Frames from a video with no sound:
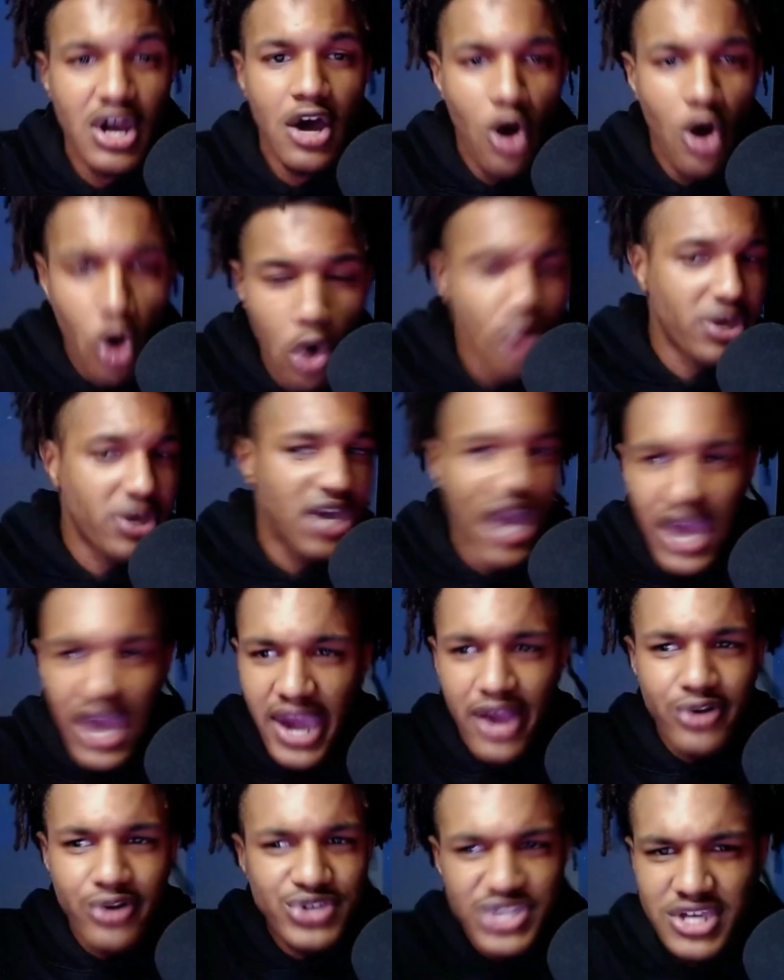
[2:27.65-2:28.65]
Who
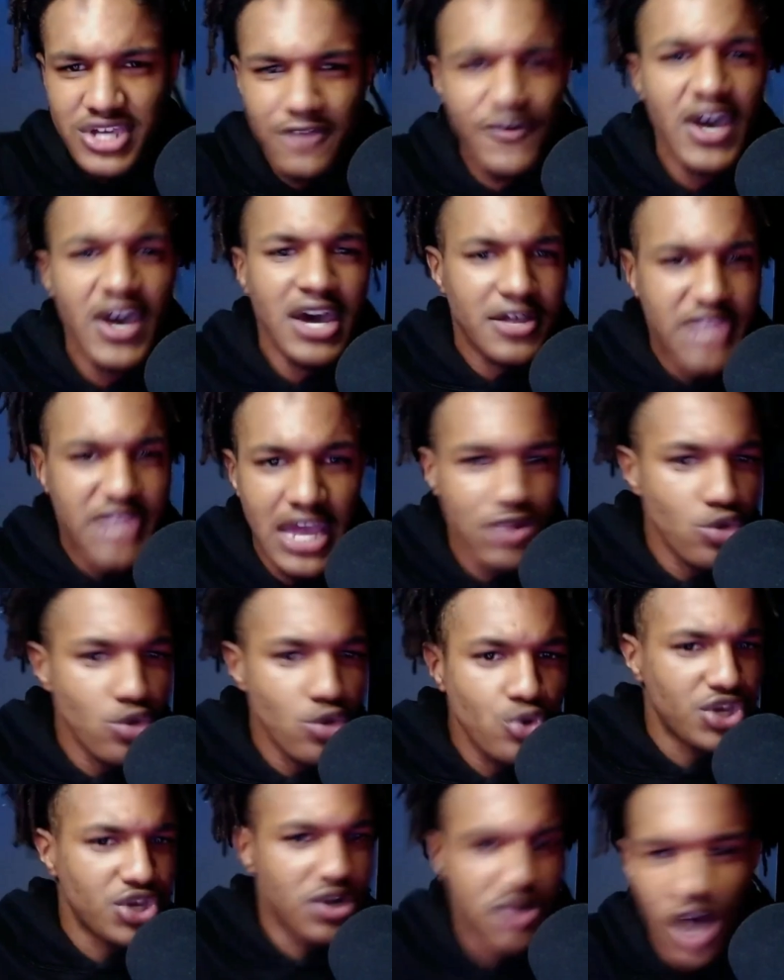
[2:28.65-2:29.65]
cares if they
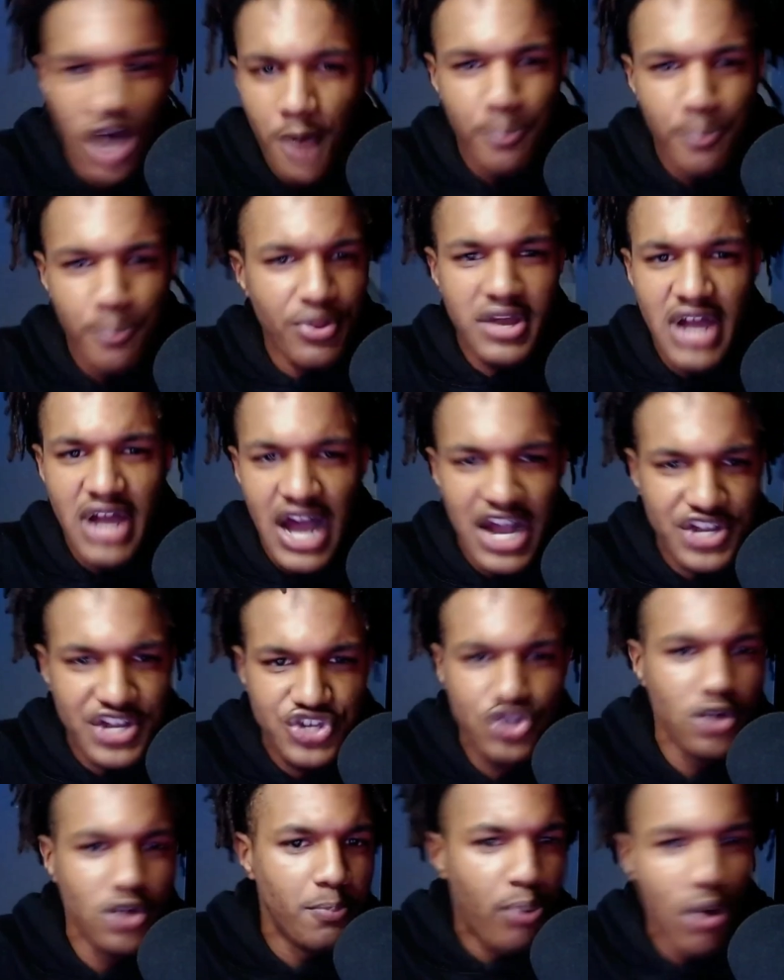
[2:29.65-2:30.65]
lose a couple of guys to
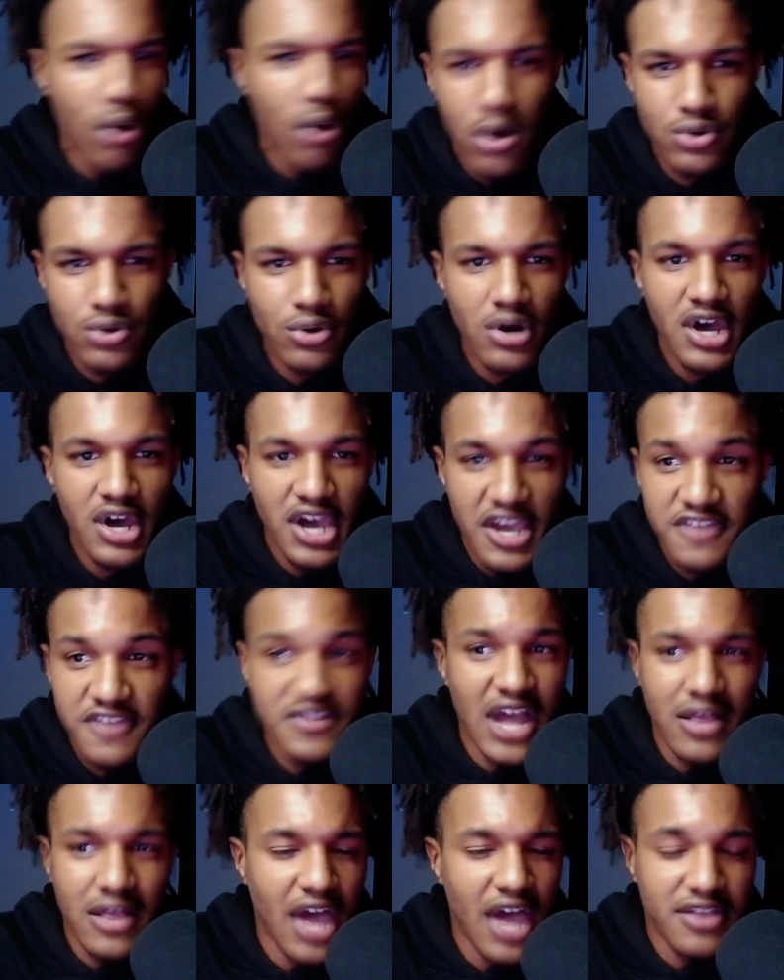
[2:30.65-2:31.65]
the portal? It's
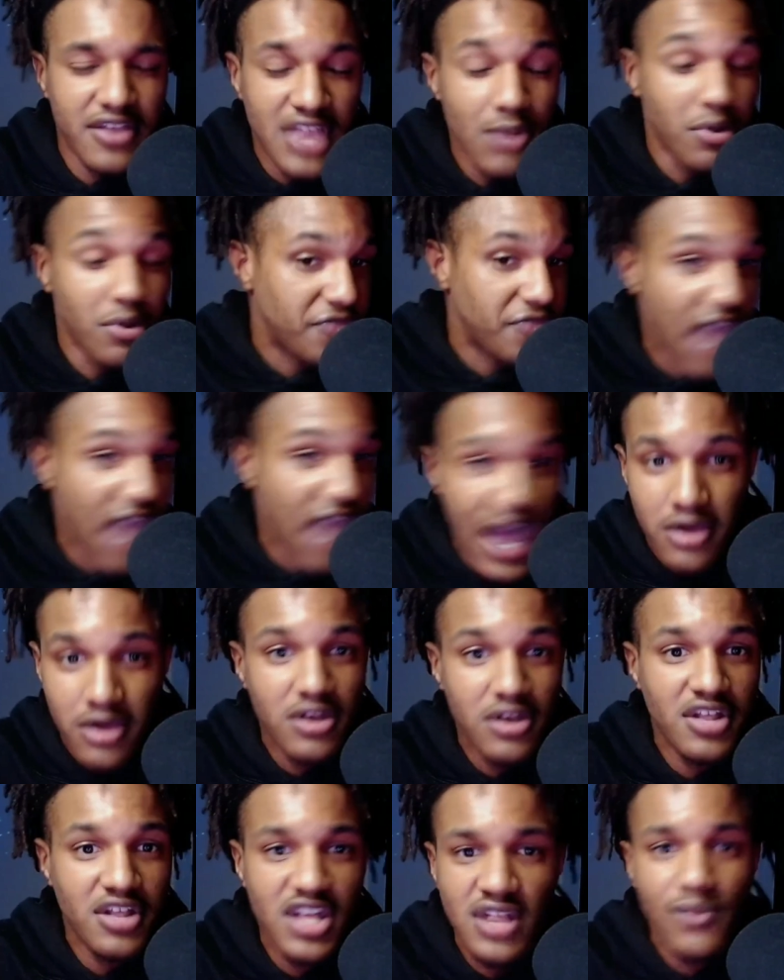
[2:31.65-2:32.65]
not like they were that
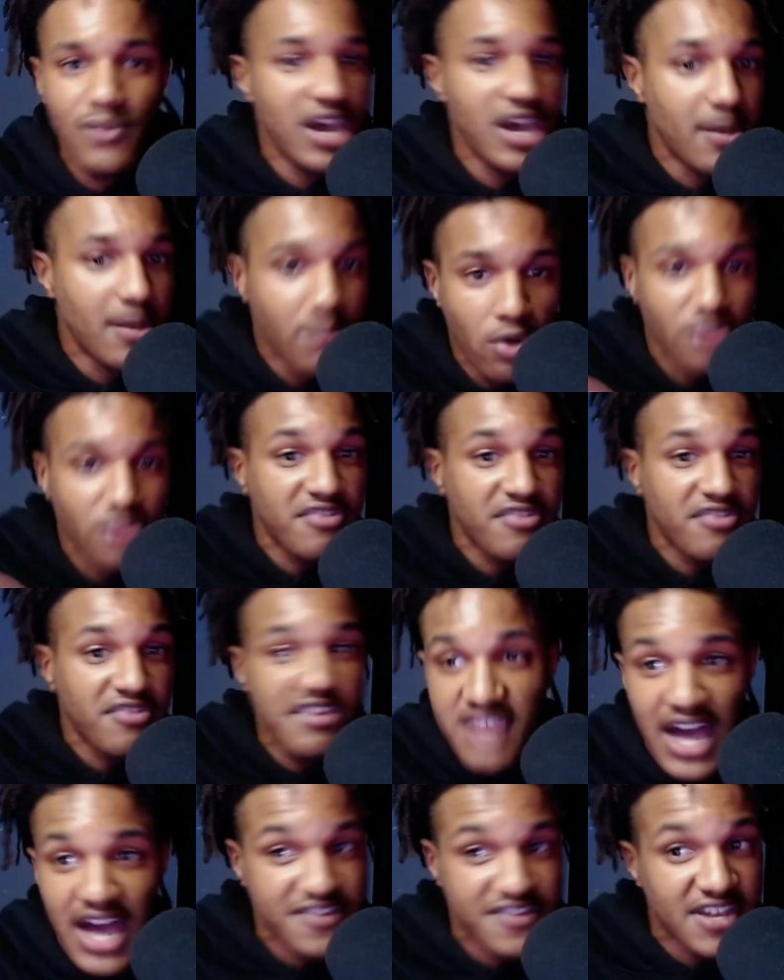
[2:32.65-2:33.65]
good anyway. And most of these
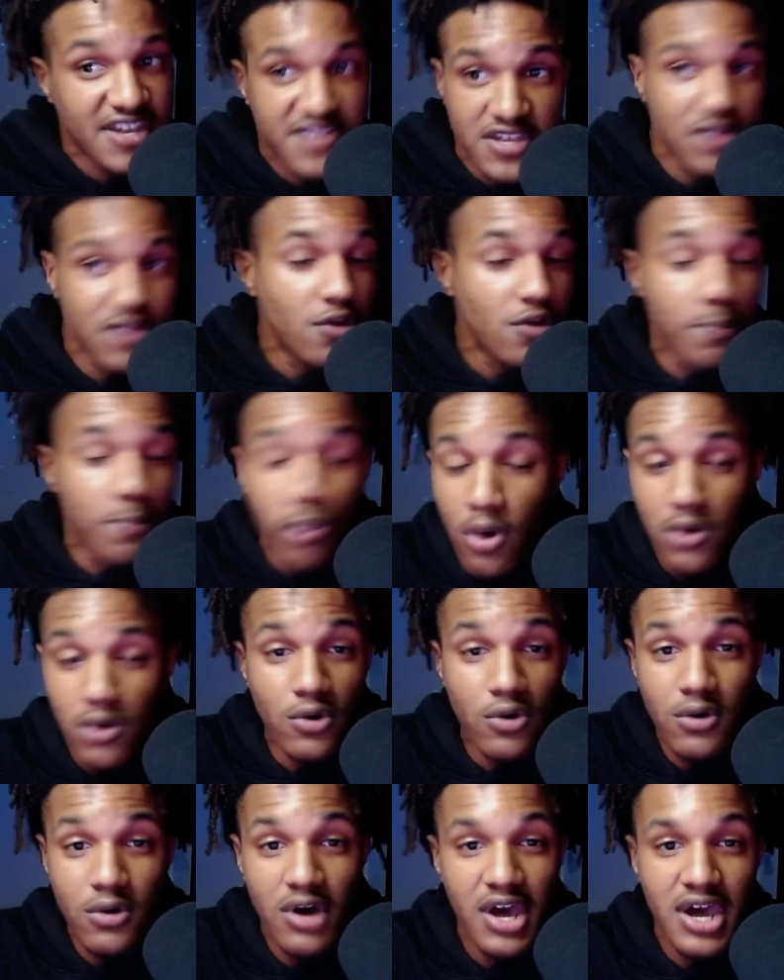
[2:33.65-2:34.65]
guys that's hitting the
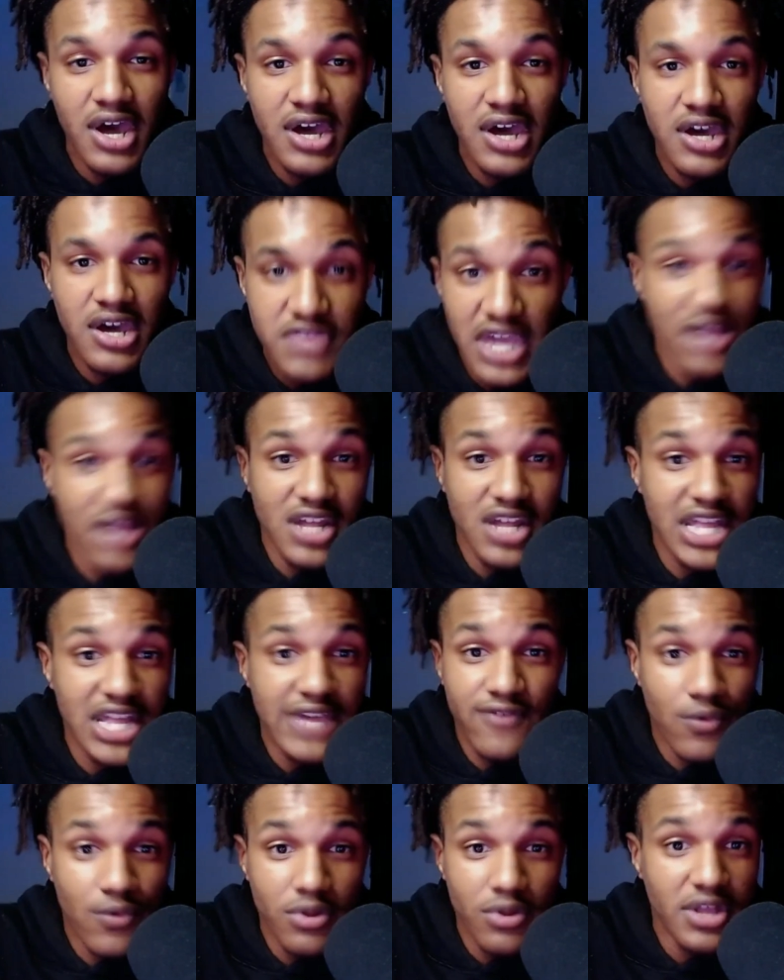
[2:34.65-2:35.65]
portal, they didn't
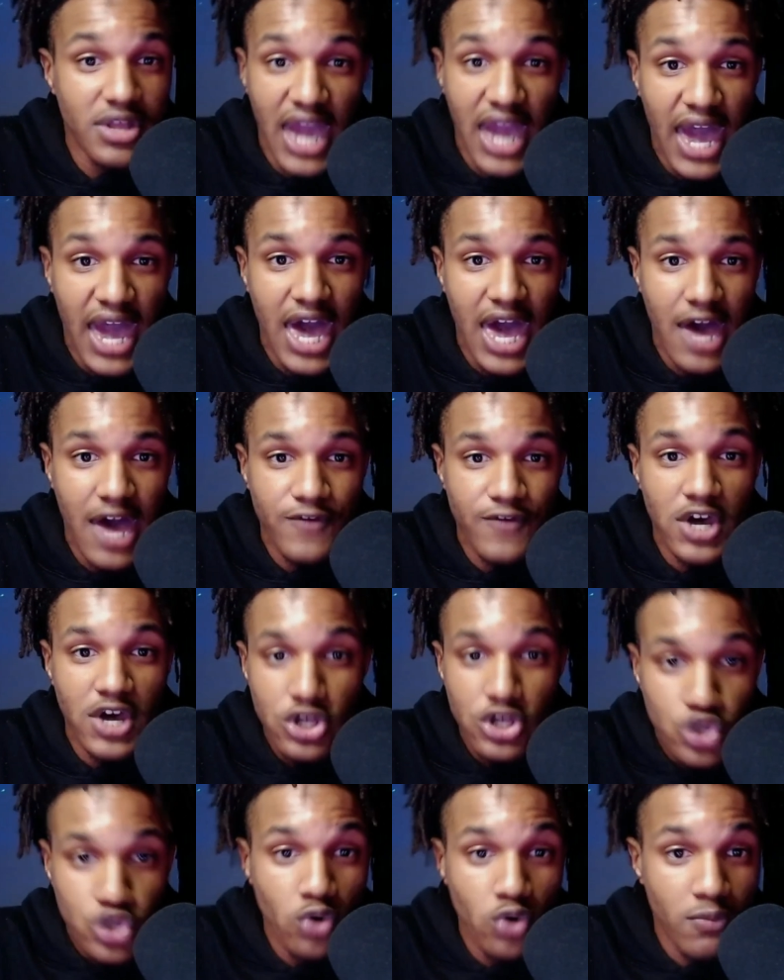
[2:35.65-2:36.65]
even really have
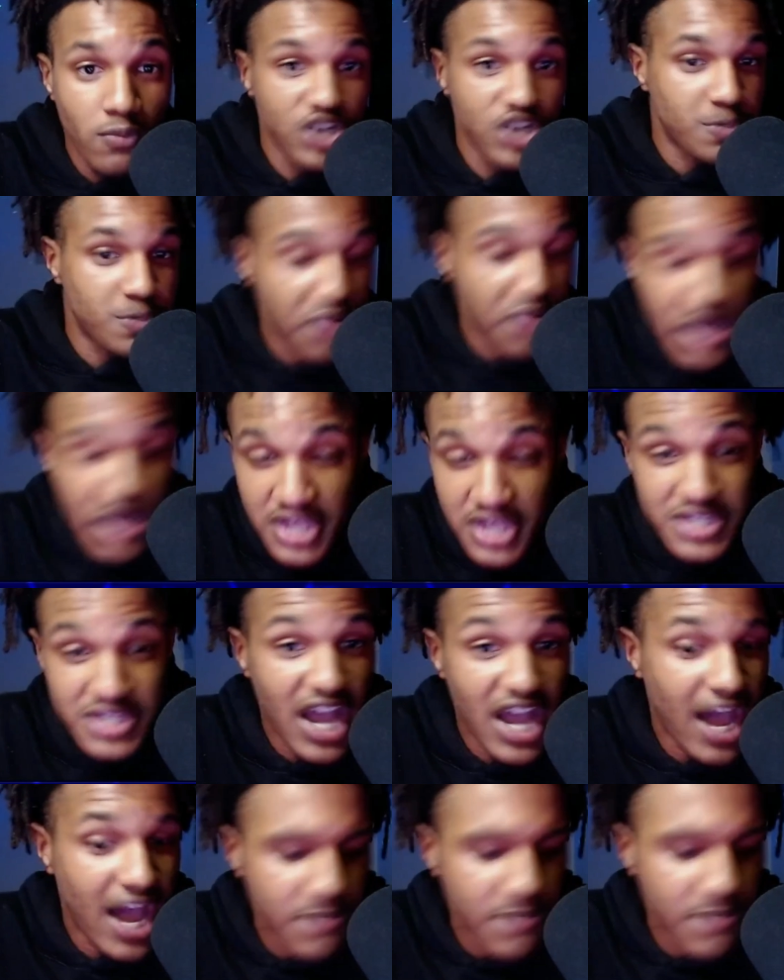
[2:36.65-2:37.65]
too much playing
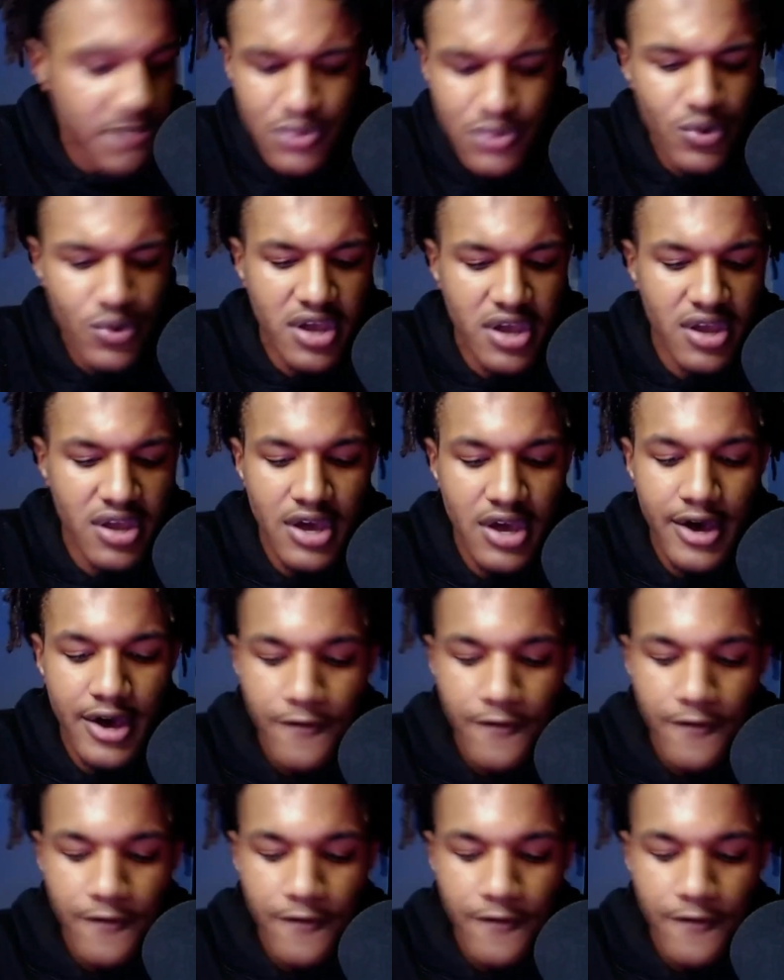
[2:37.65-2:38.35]
time anyway.